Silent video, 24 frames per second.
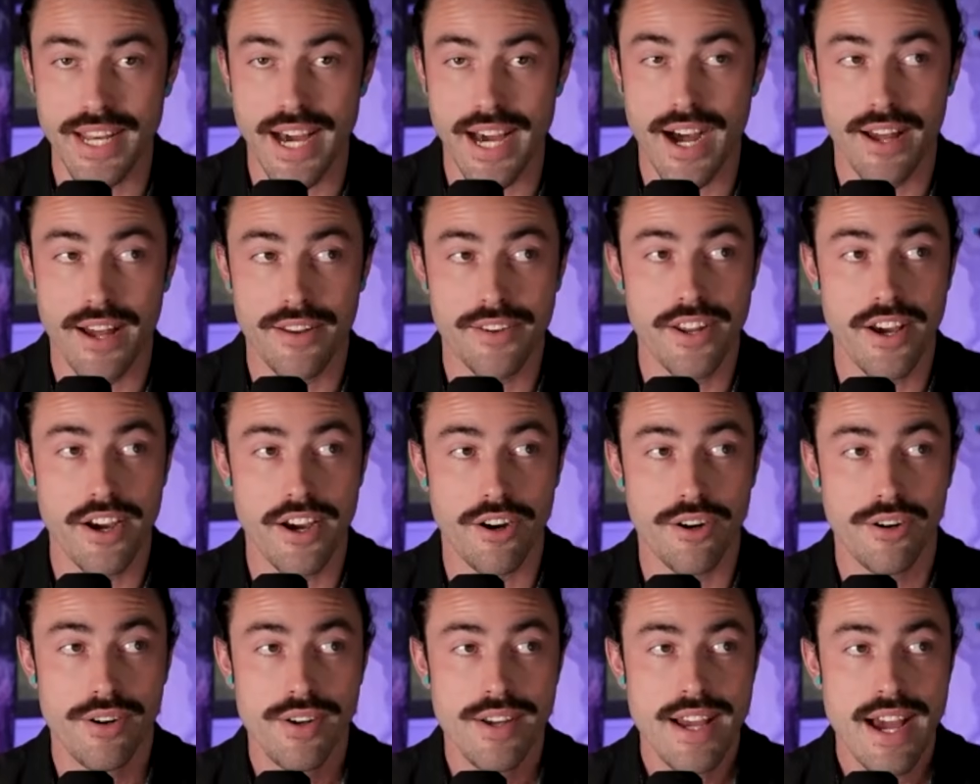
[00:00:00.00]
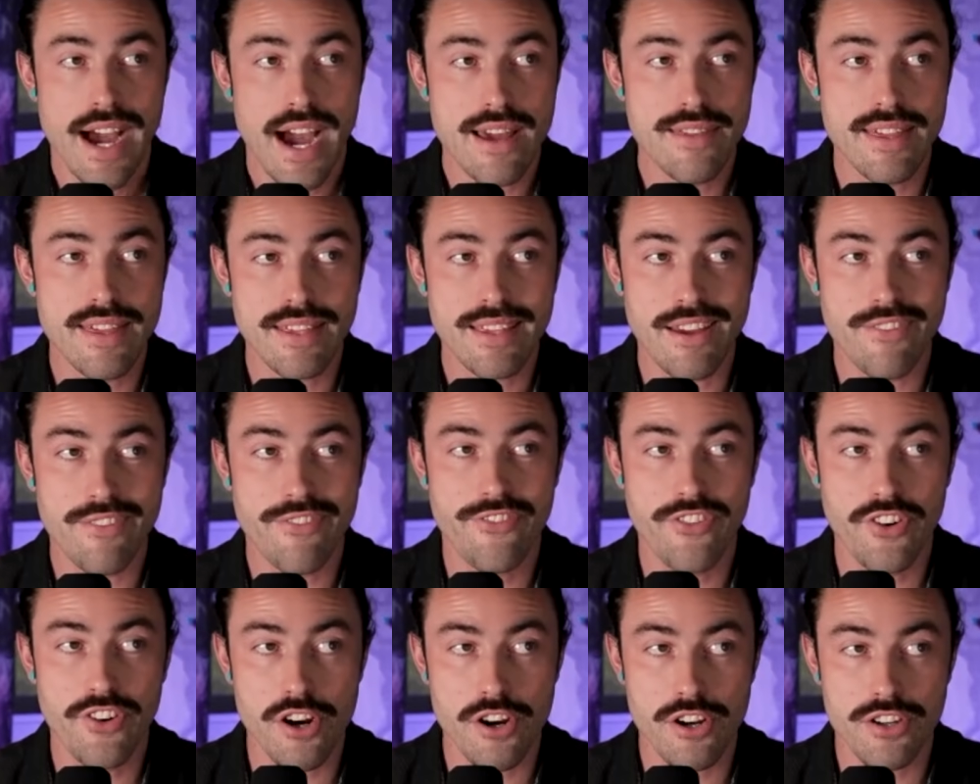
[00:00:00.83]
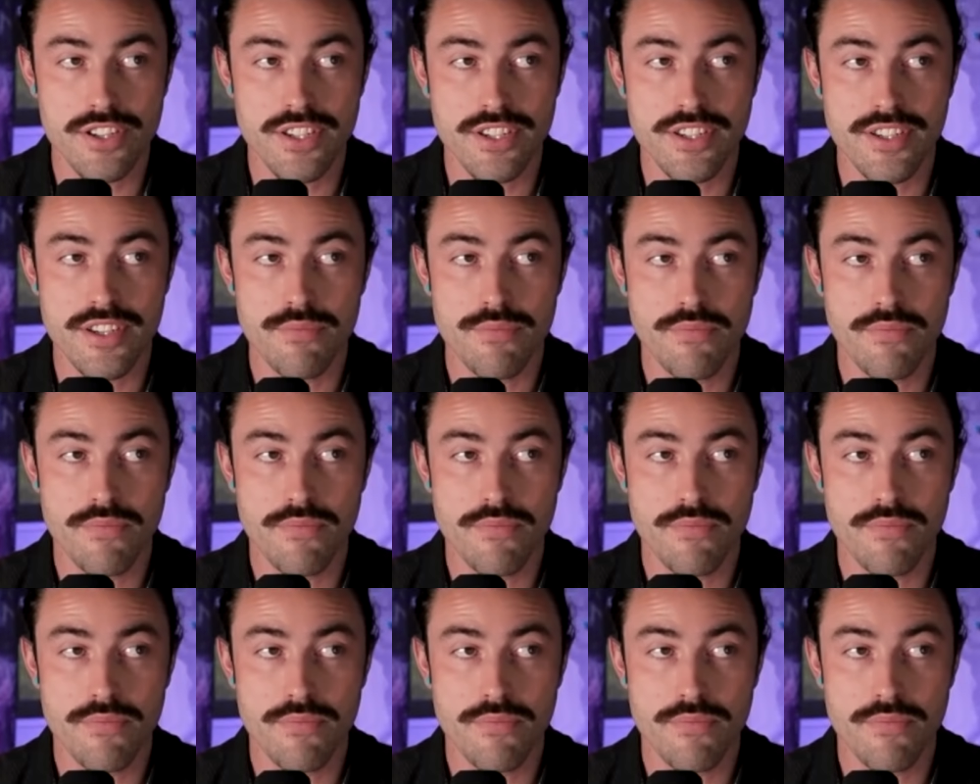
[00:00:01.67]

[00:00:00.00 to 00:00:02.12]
not. No. I think at first